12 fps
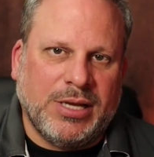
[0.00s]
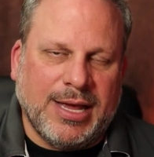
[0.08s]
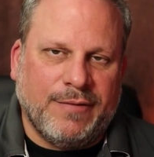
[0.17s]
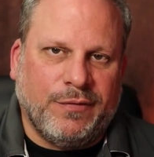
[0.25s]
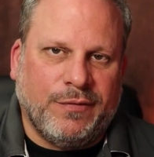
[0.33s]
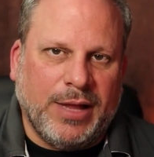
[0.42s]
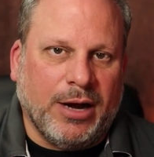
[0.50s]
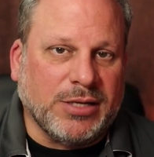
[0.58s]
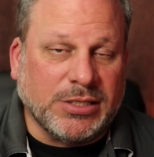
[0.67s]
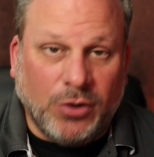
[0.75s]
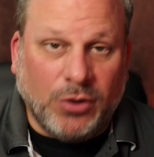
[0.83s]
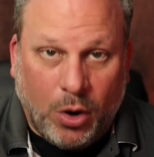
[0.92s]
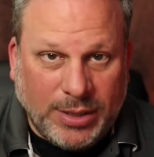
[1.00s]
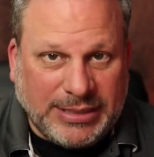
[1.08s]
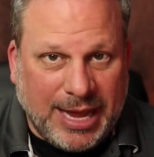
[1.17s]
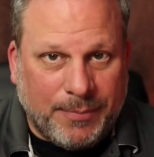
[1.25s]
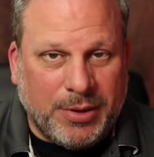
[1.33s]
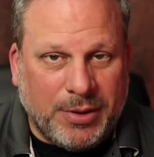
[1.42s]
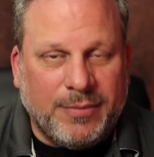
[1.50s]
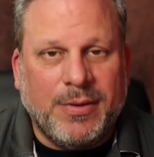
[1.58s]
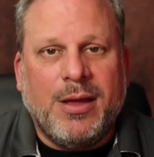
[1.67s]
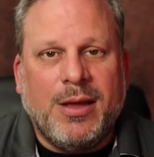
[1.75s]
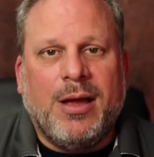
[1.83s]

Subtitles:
get flare. It doesn't always happen.